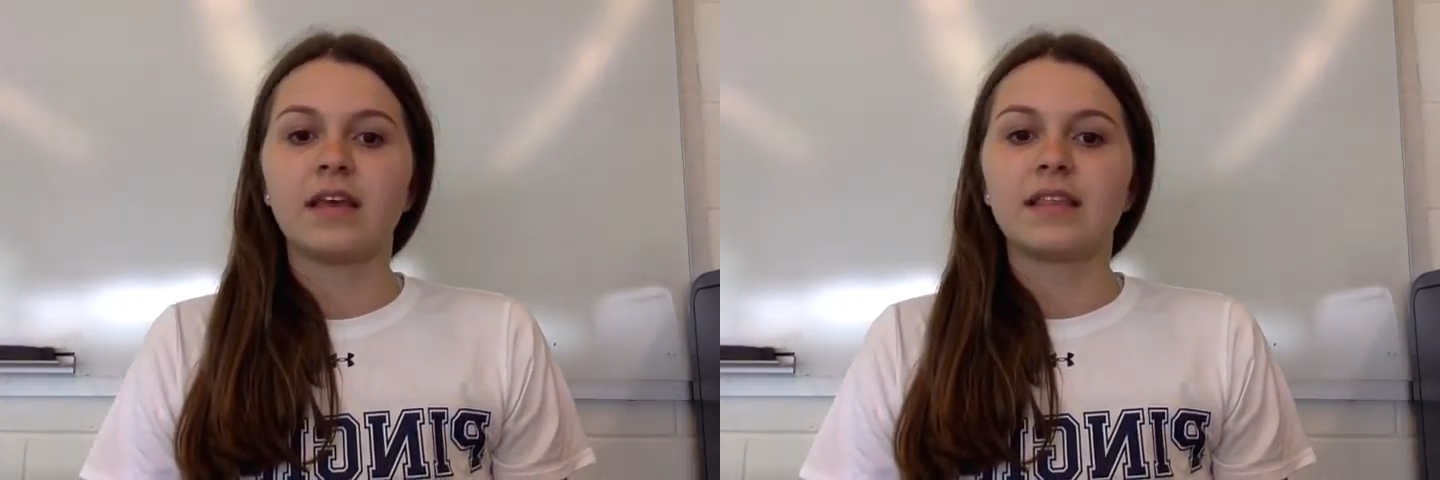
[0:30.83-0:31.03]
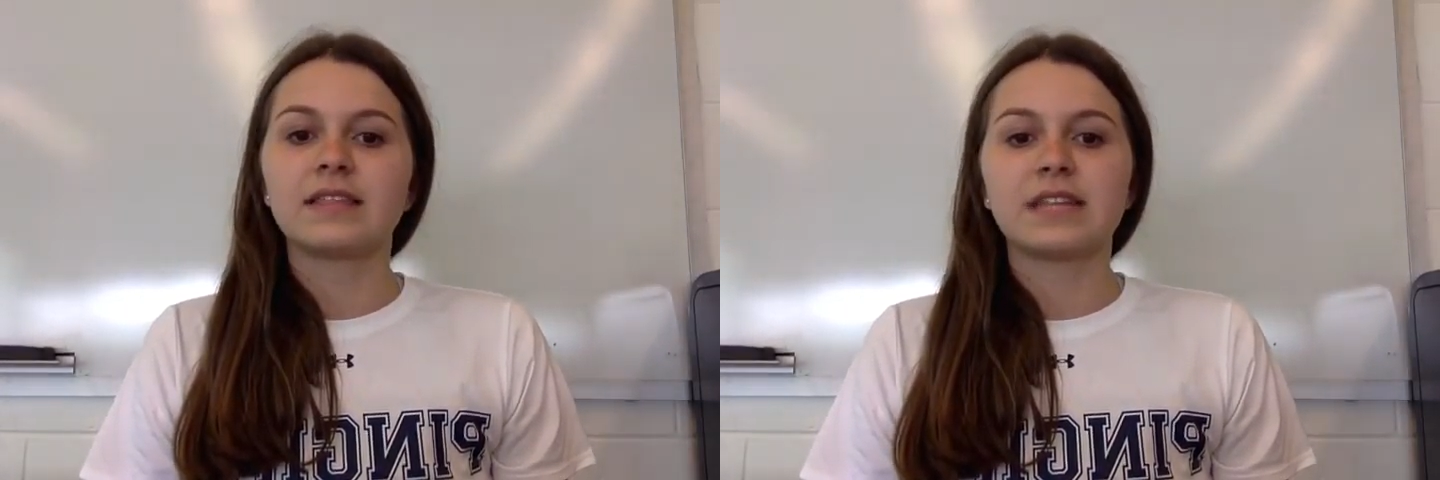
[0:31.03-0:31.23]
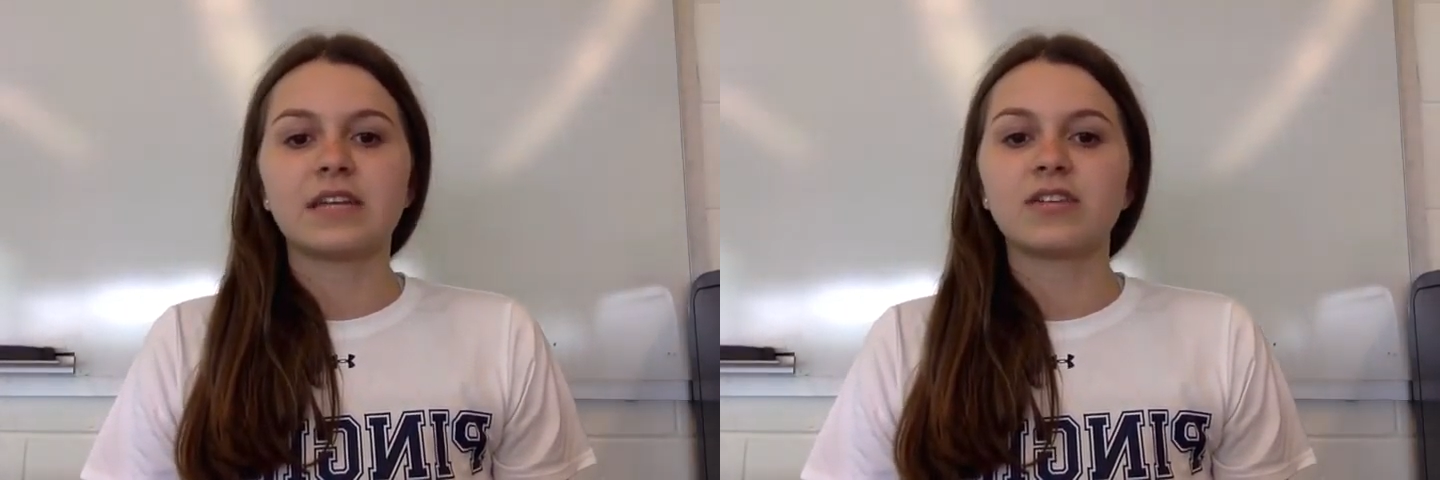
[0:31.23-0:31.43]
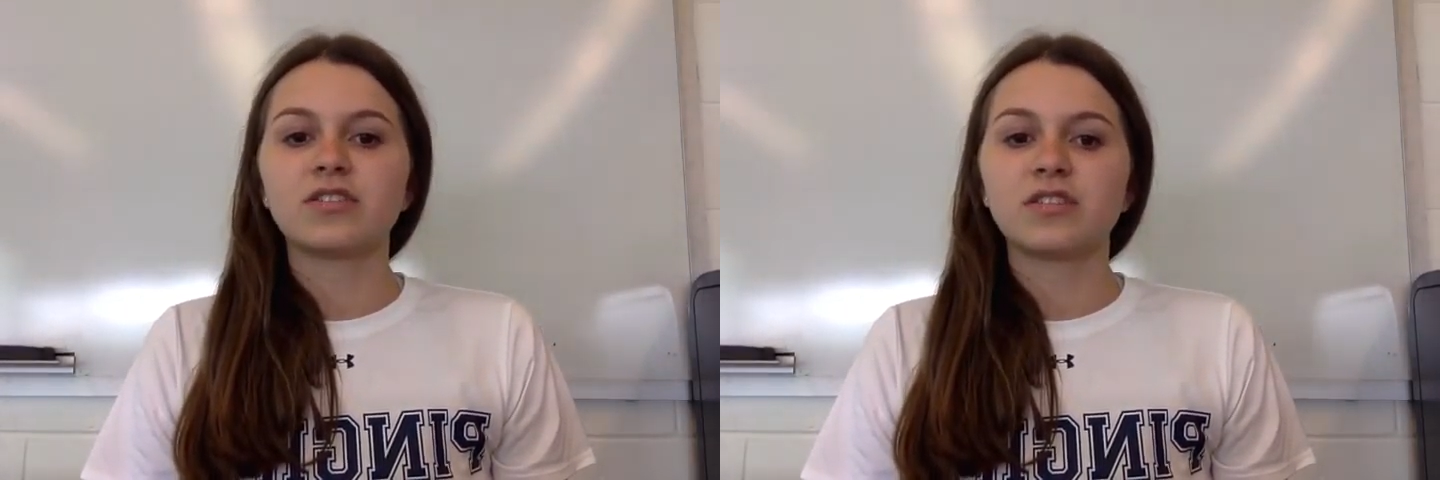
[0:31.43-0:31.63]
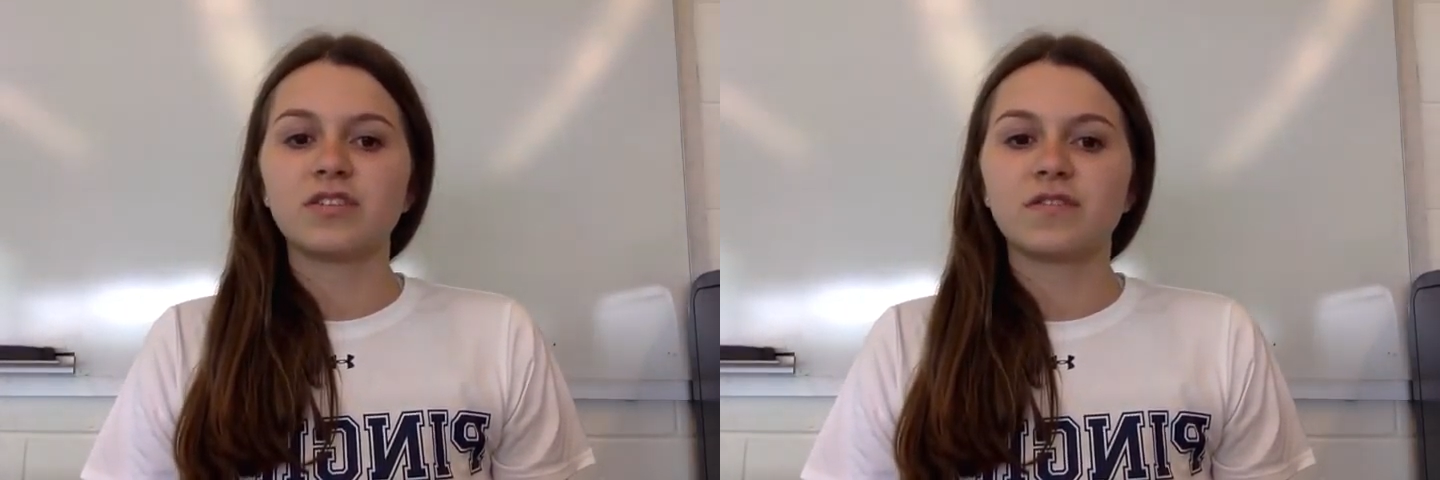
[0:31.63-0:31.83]
The
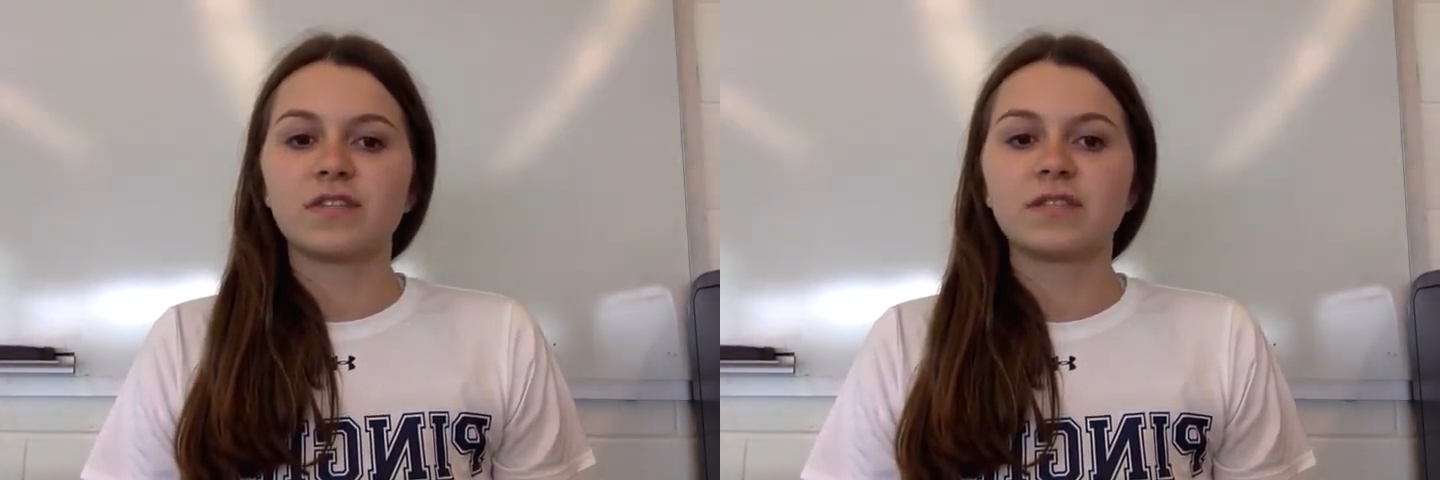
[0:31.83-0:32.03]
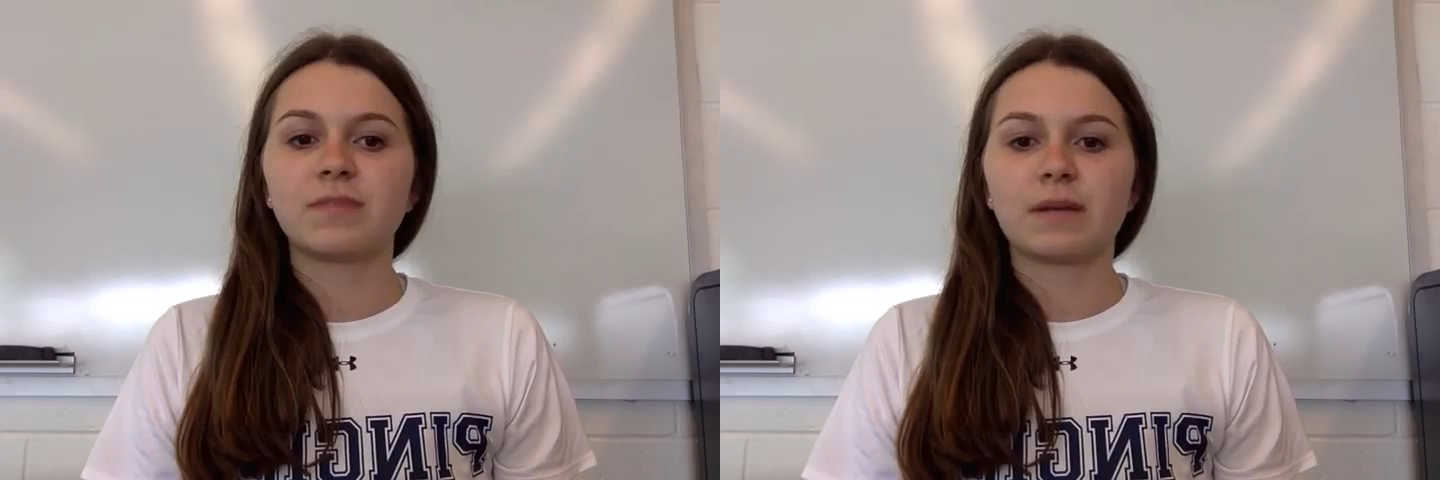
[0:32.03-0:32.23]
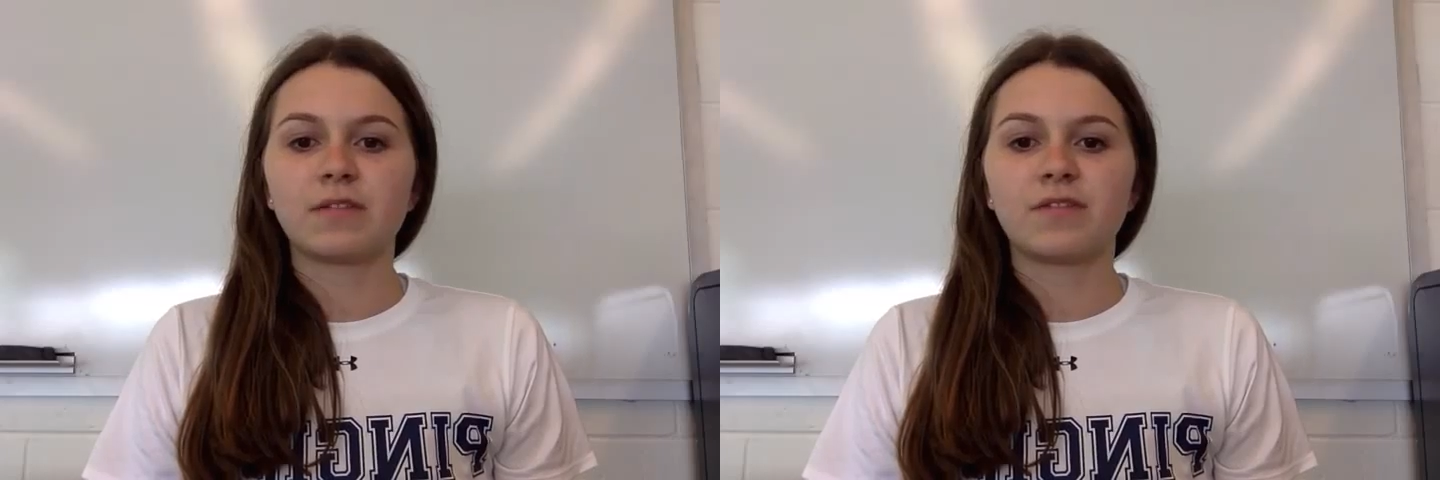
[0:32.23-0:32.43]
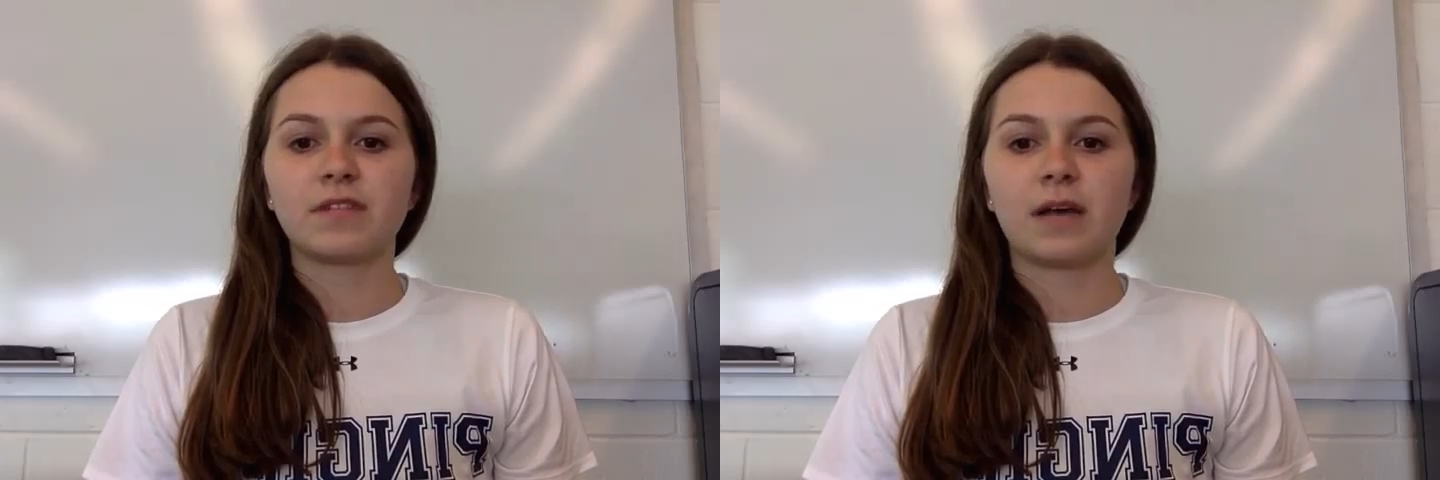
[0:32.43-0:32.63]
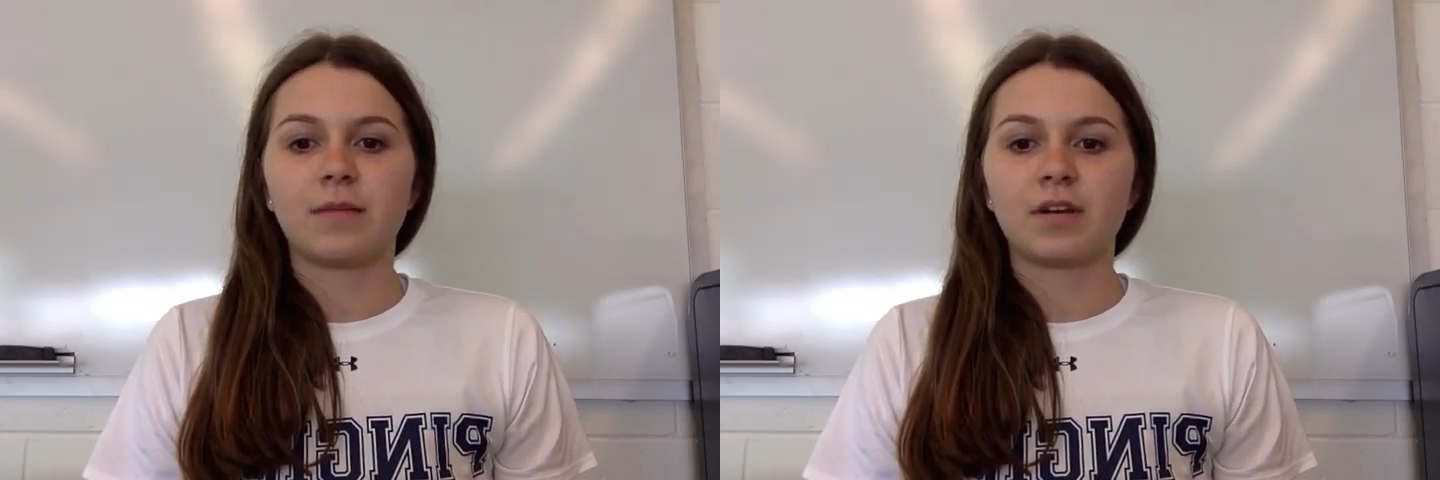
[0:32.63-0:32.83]
standards used for the
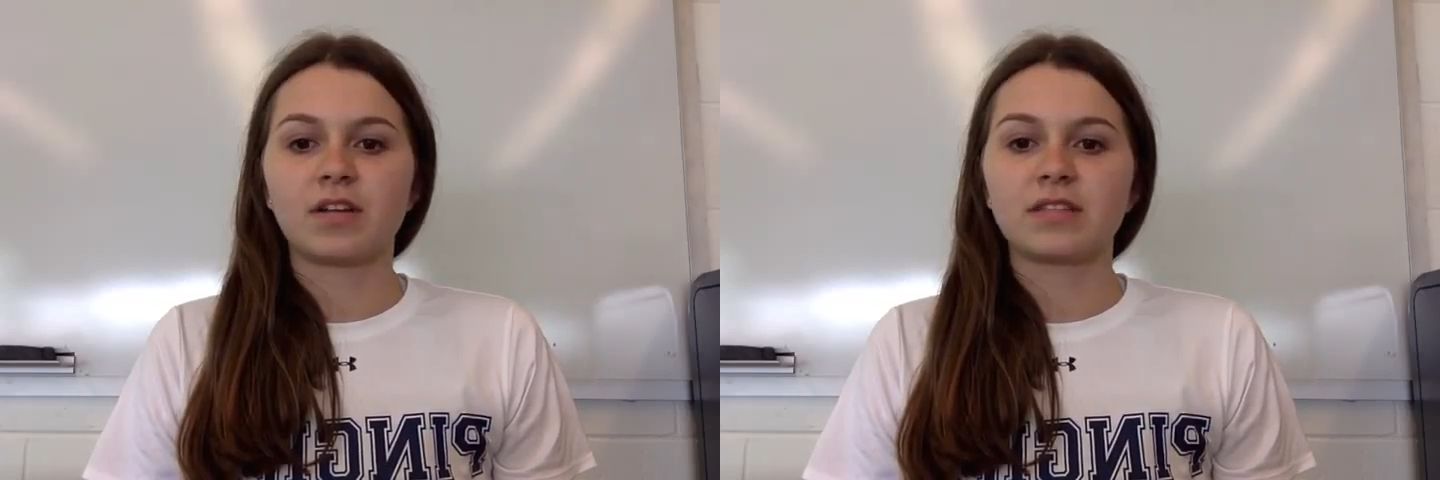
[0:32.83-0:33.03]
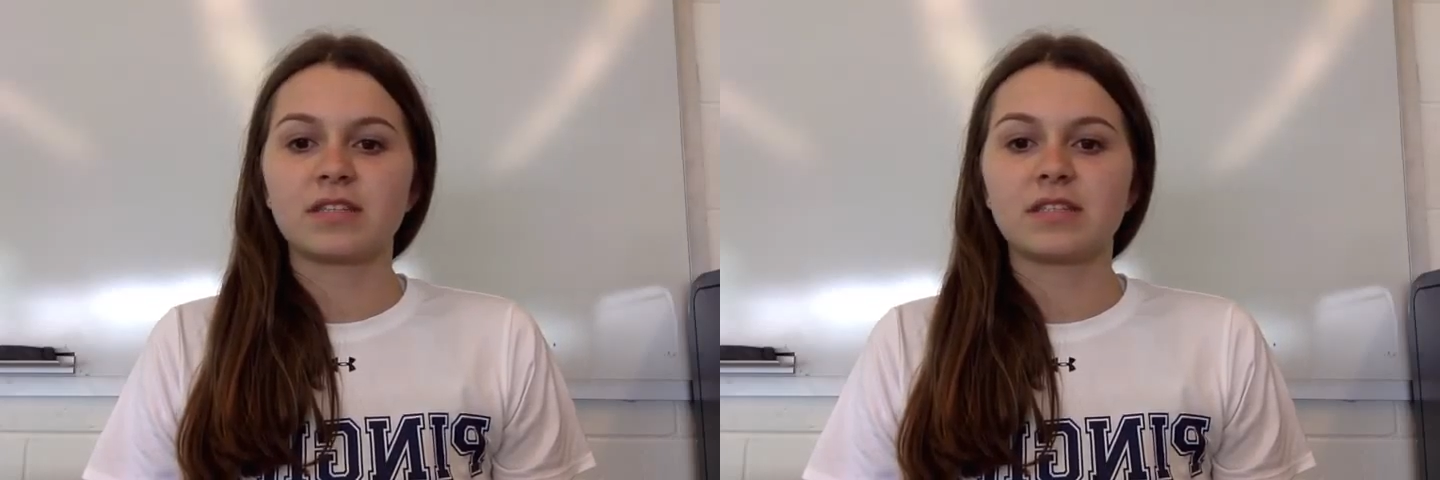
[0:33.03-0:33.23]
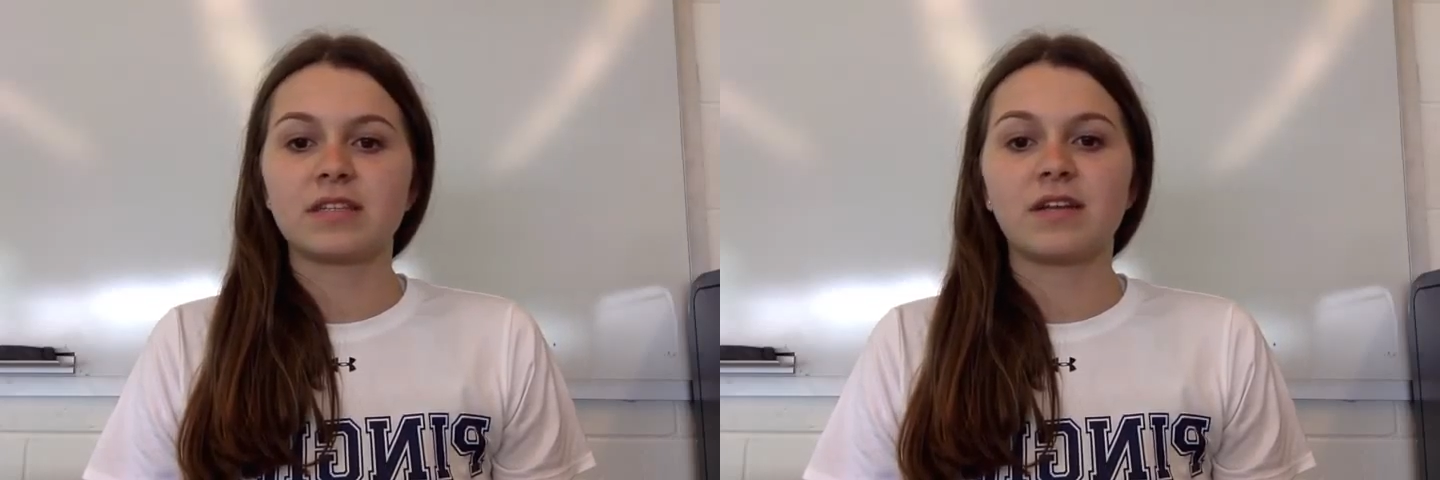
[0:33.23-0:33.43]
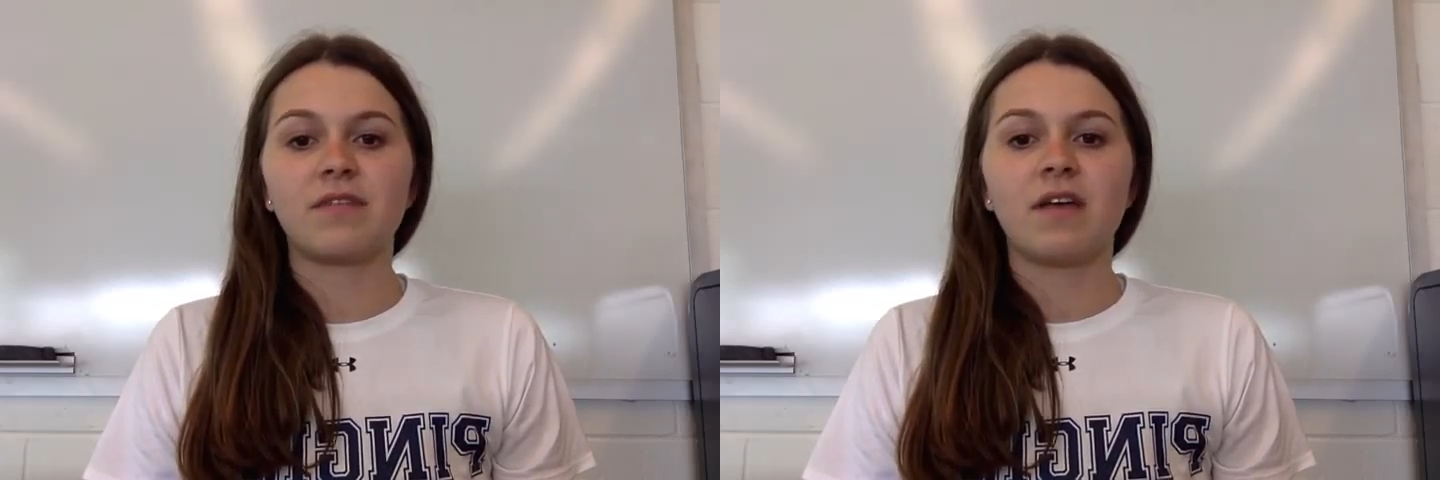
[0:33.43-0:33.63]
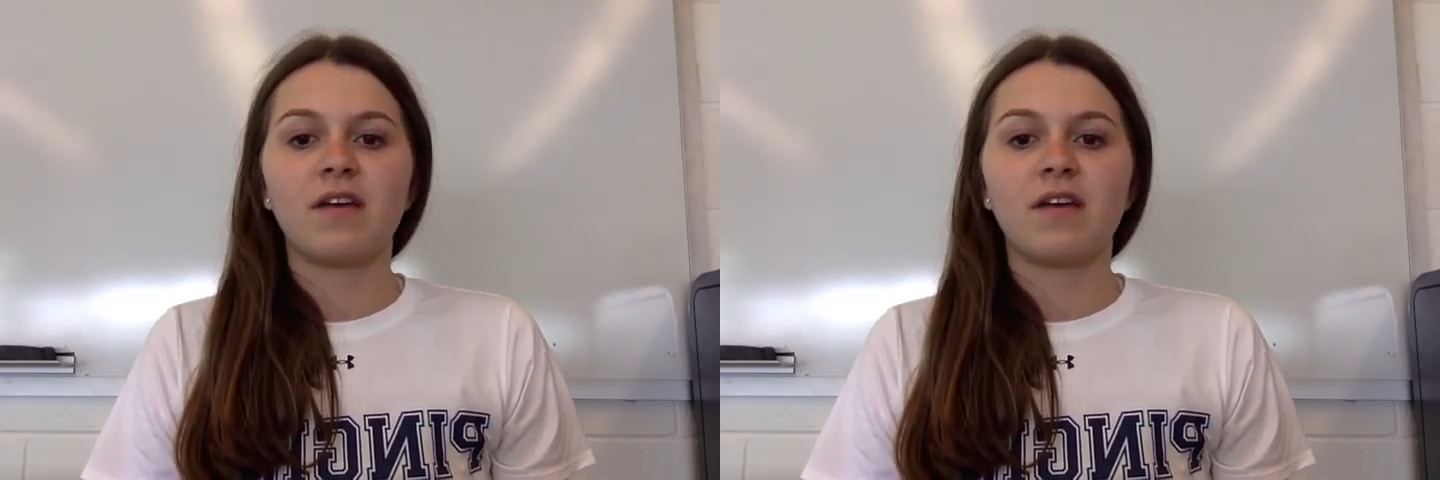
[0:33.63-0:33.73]
spectrophotometer consisted of